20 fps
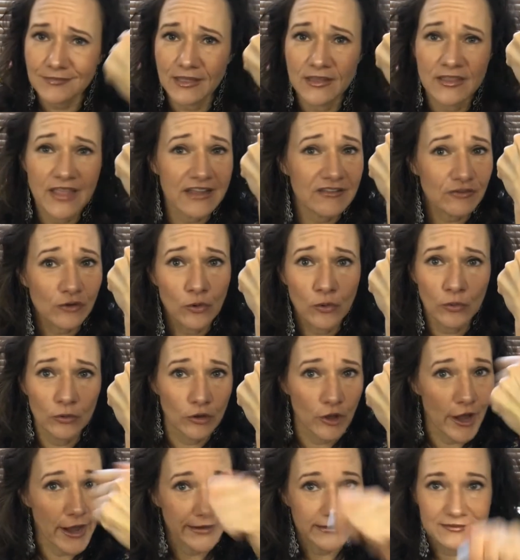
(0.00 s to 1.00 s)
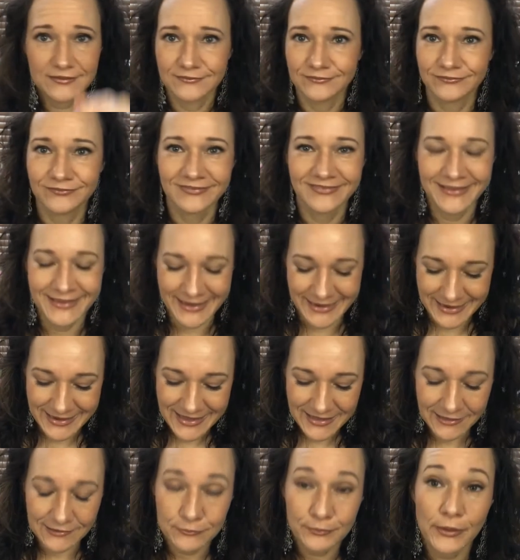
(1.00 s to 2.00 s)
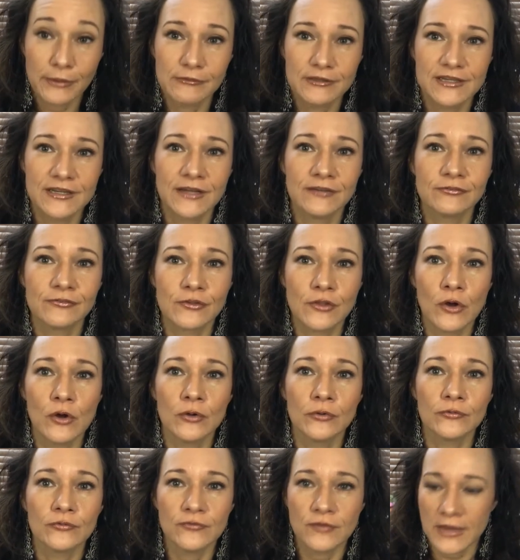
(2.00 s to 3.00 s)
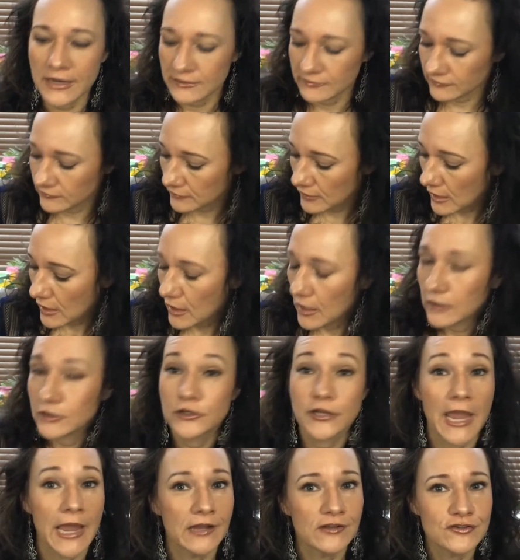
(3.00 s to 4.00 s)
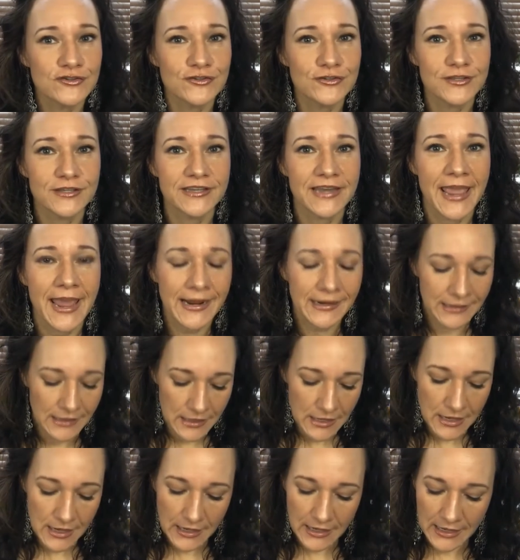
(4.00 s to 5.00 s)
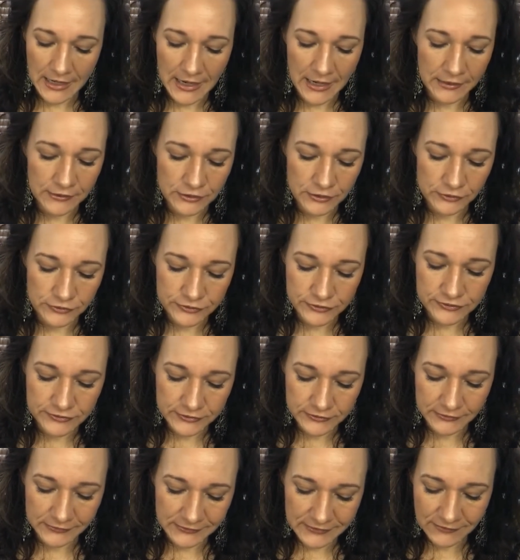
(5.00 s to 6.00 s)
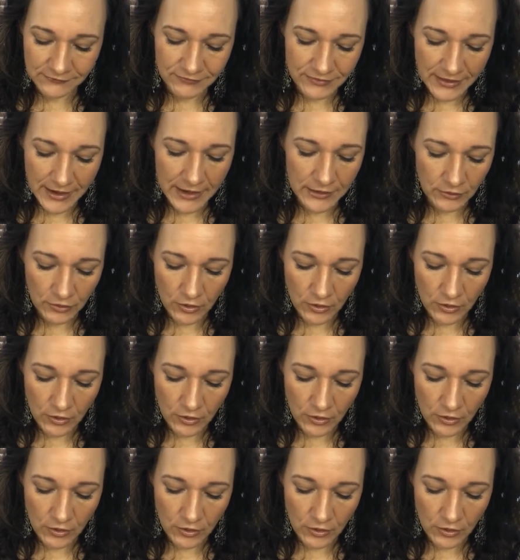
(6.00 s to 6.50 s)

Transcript: that's a whole lot. That's probably enough for the whole face. You can do the neck, and you're just going to leave that